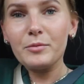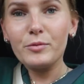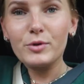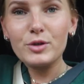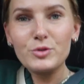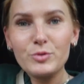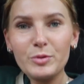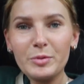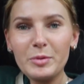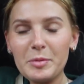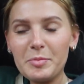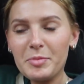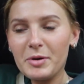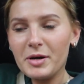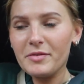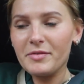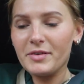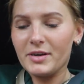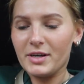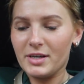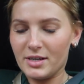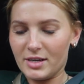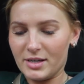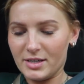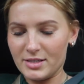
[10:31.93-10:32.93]
which was
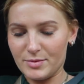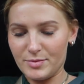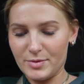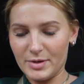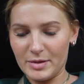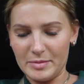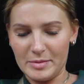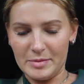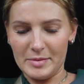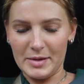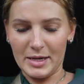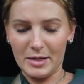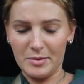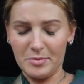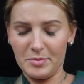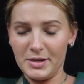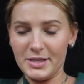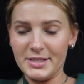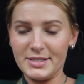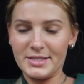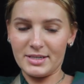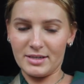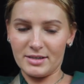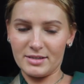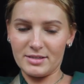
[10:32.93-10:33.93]
perfect because we're gonna be making
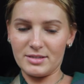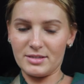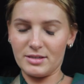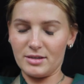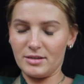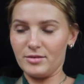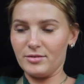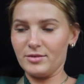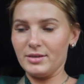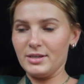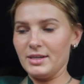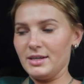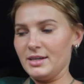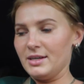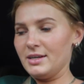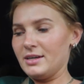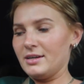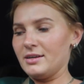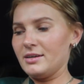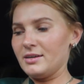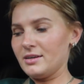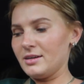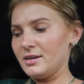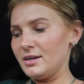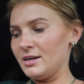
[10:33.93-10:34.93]
pizza, so
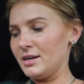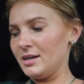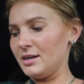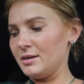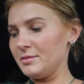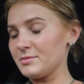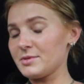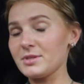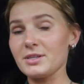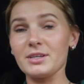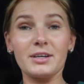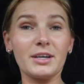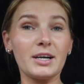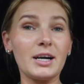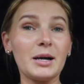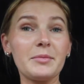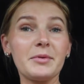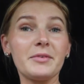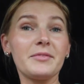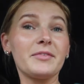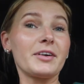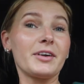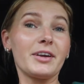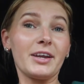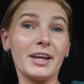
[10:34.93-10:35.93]
it's gonna come
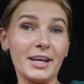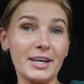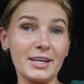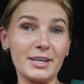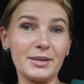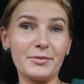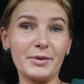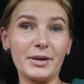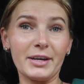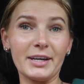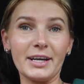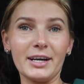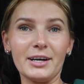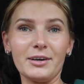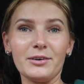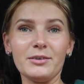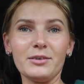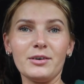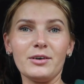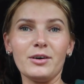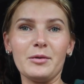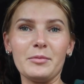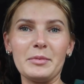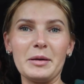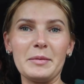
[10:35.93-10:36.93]
in very handy right now.
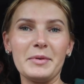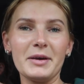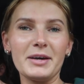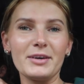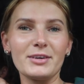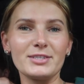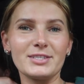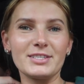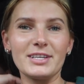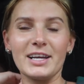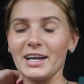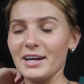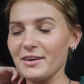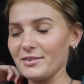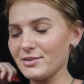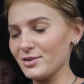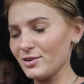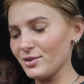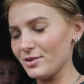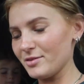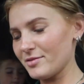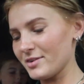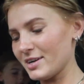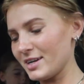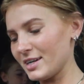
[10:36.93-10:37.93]
Oh, my battery's dying. I
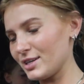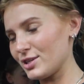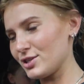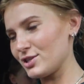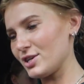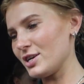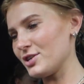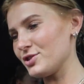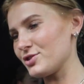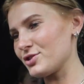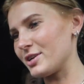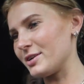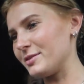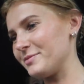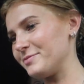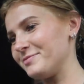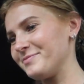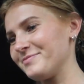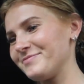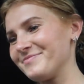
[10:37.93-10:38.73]
totally forgot to change it.